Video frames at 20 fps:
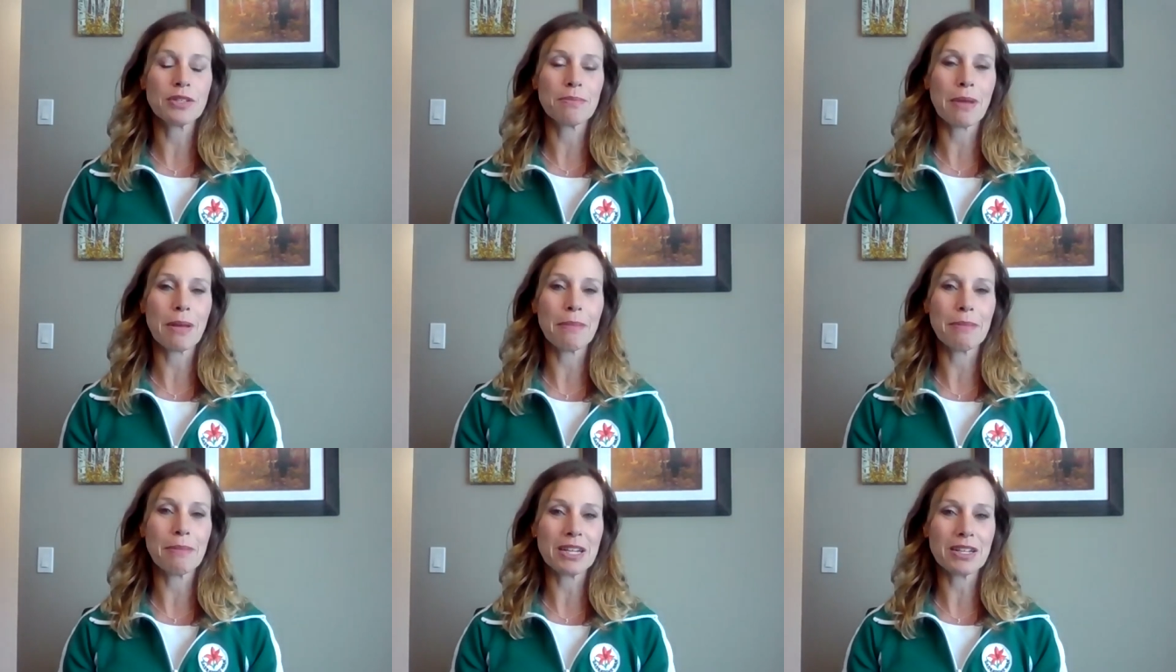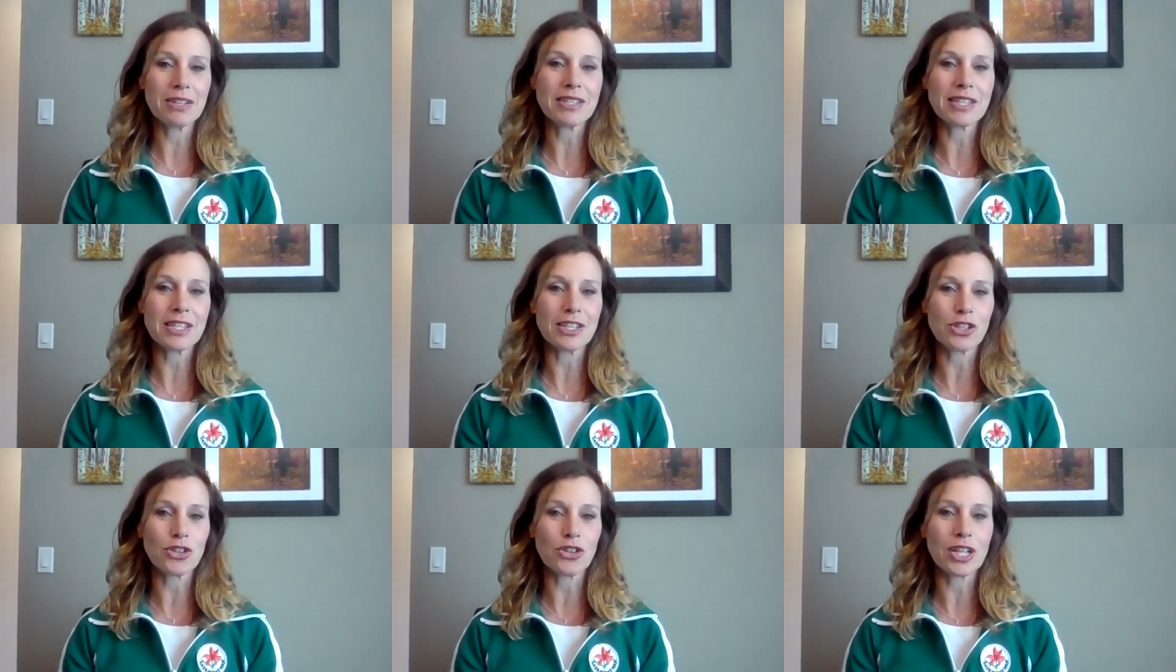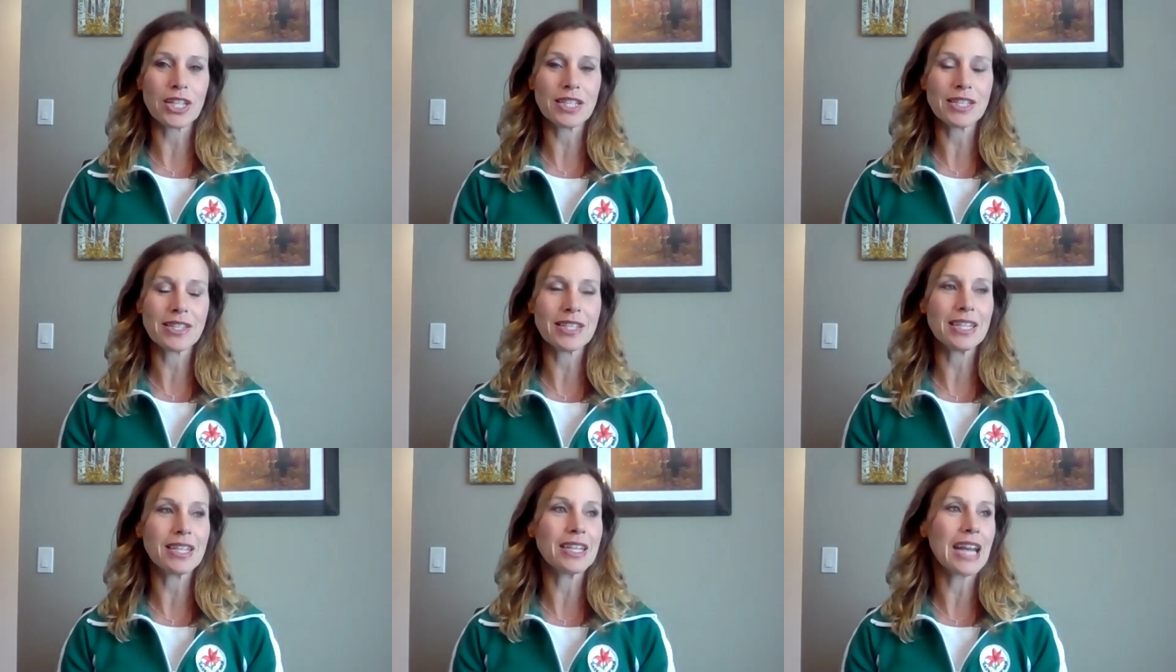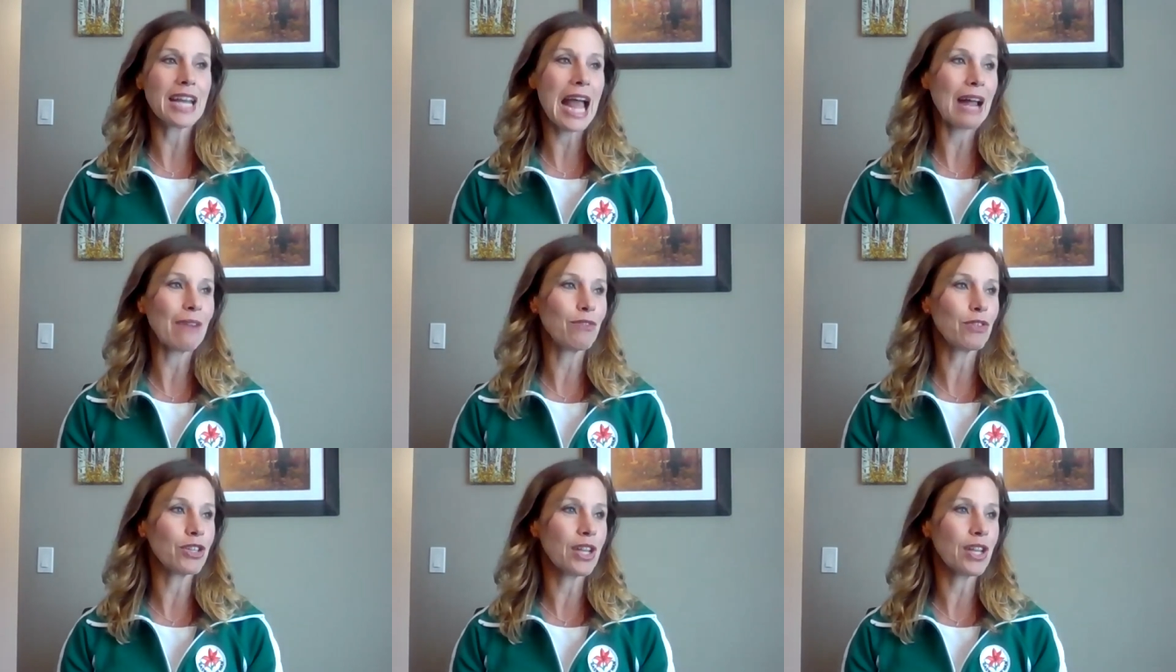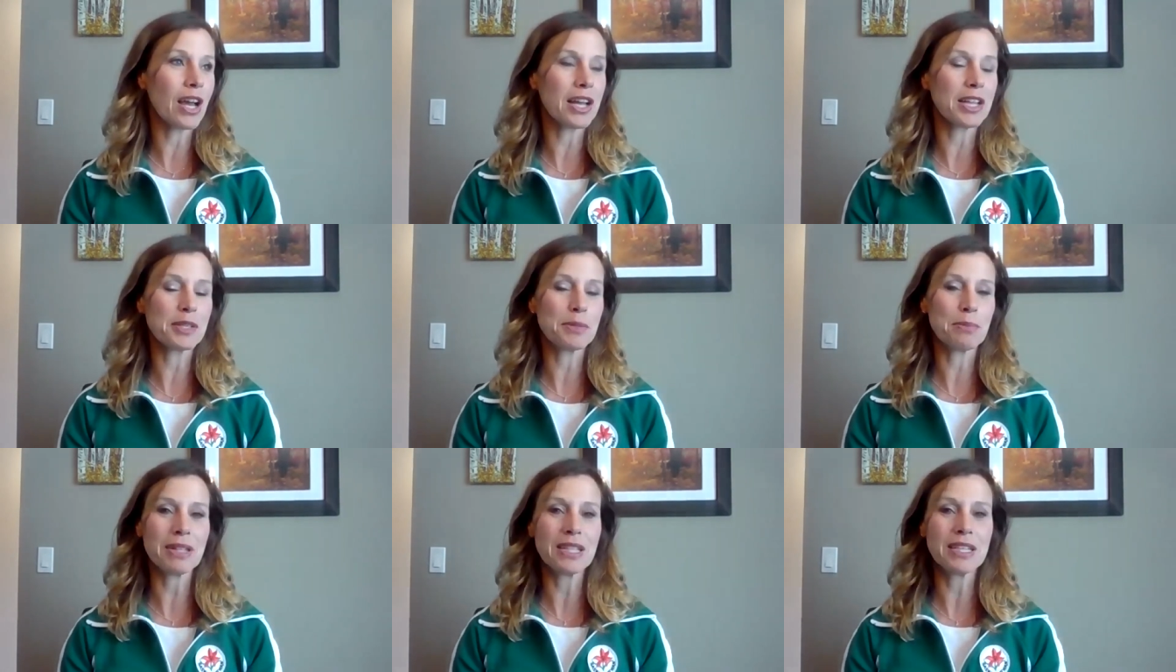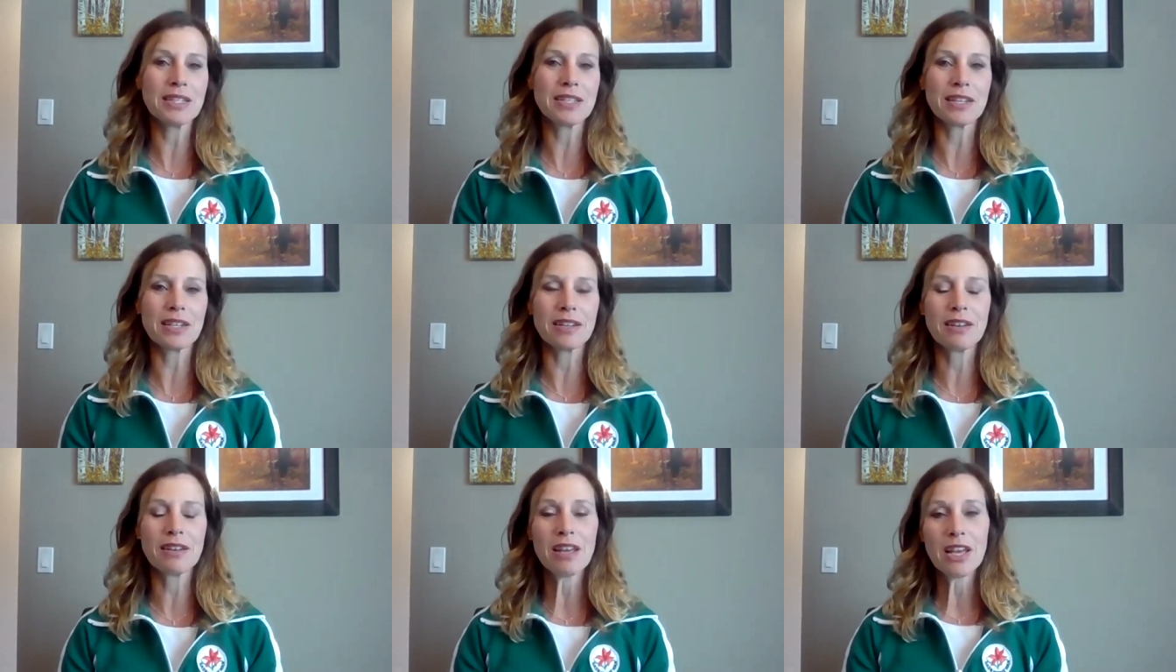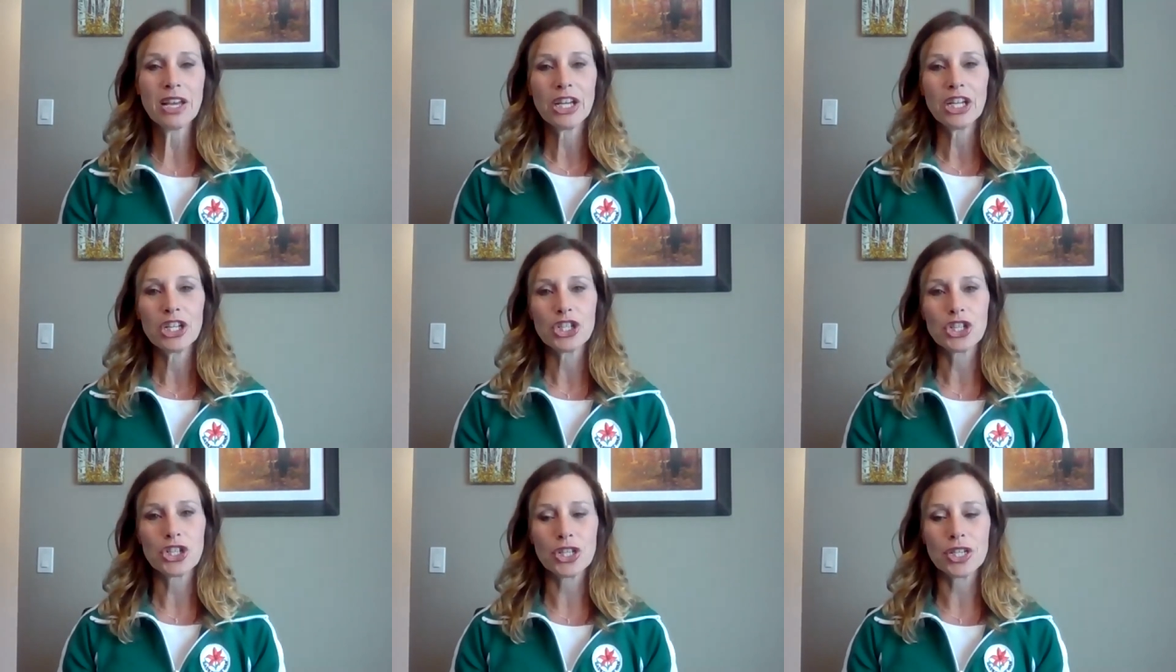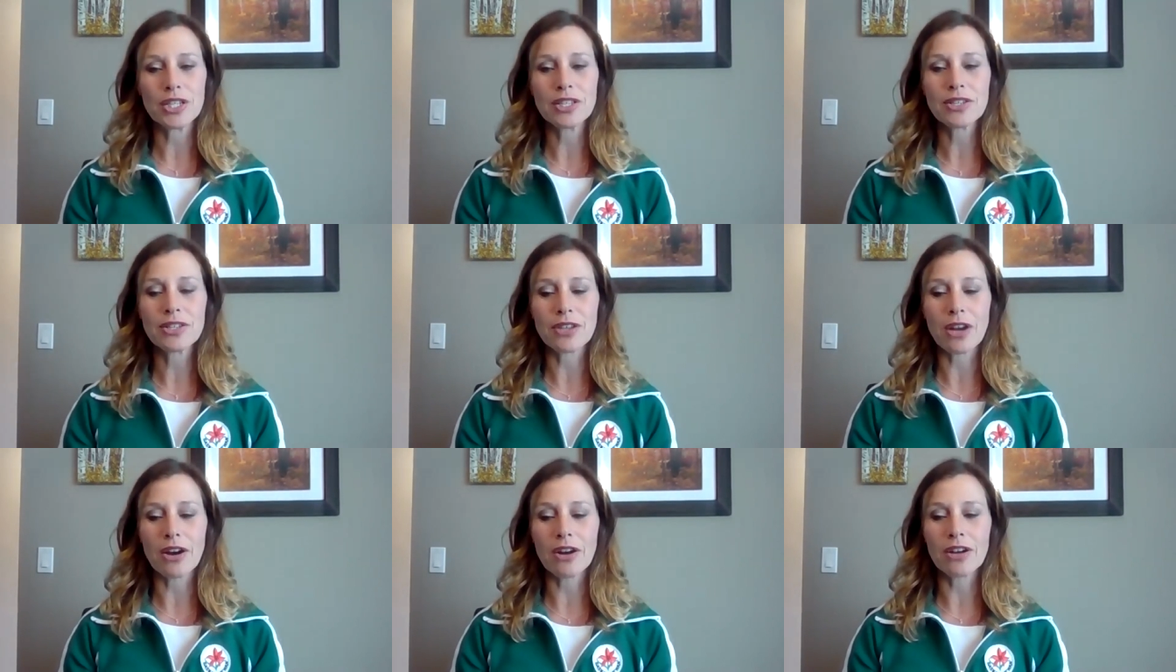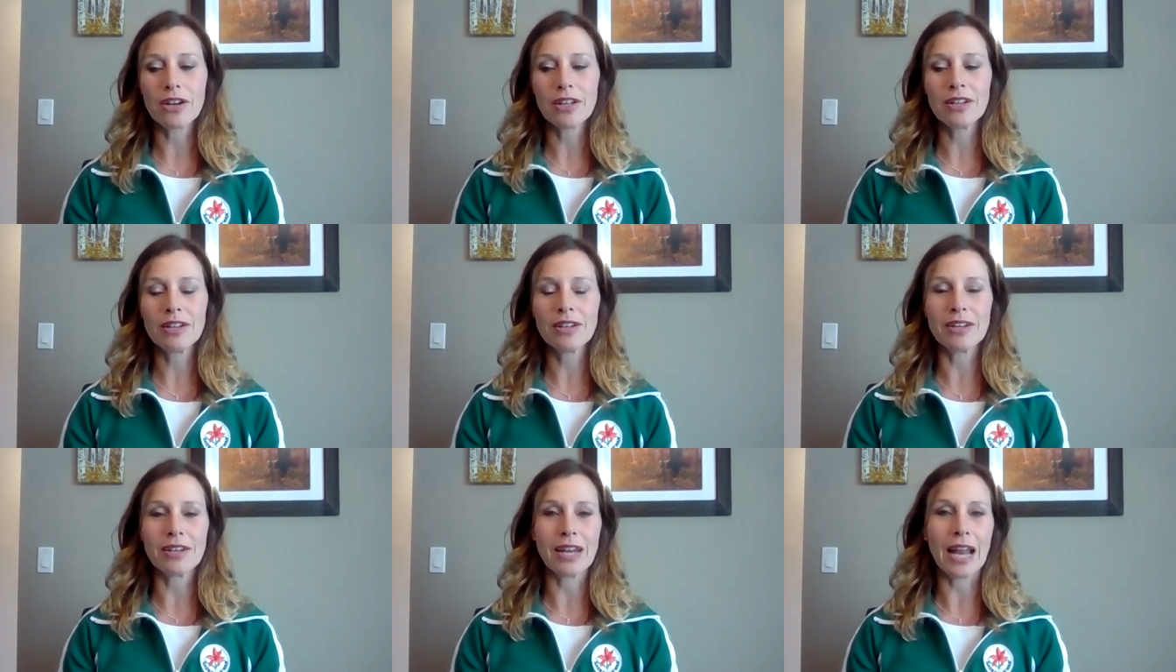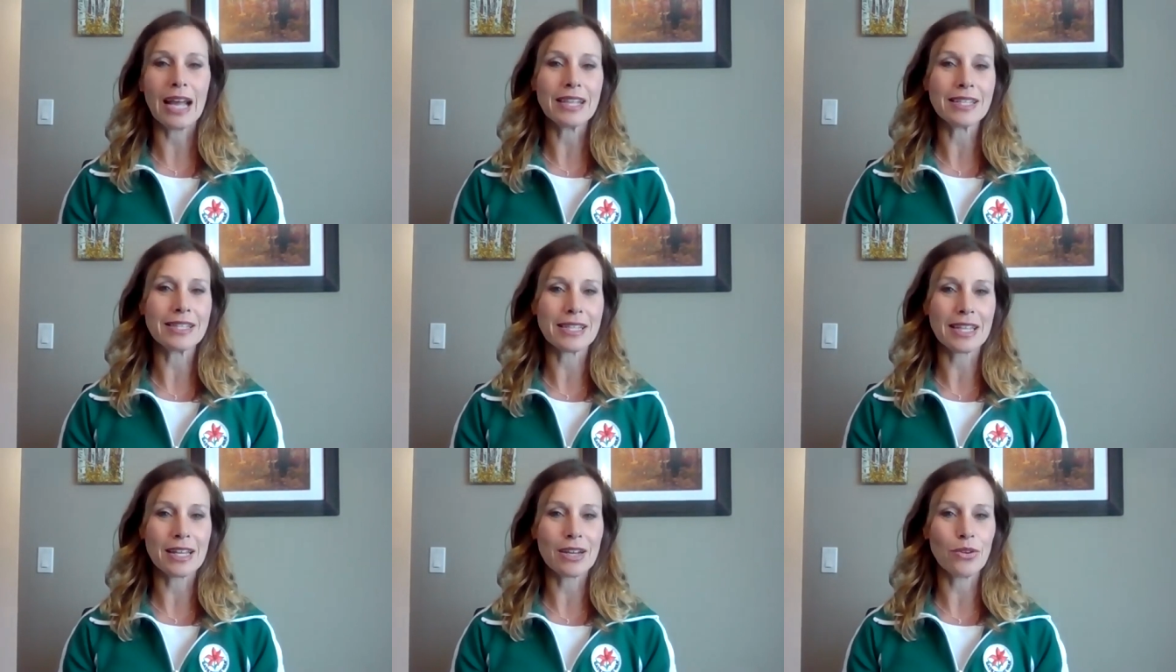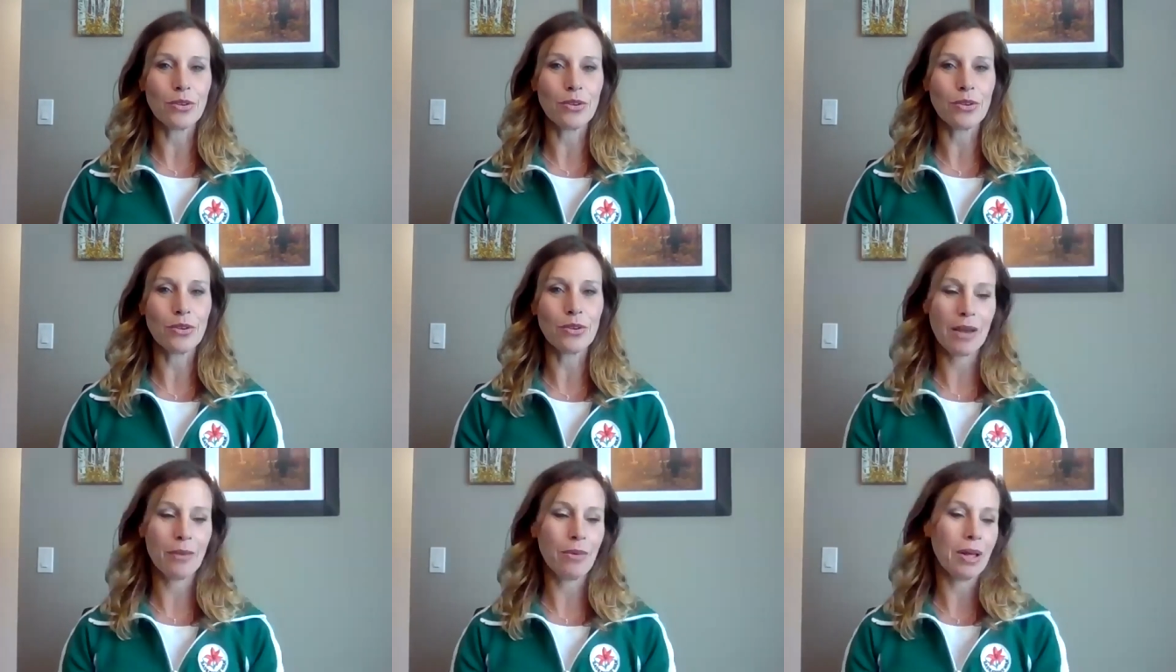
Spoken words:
My middle sister had seen an advertisement and she started, and I said, okay,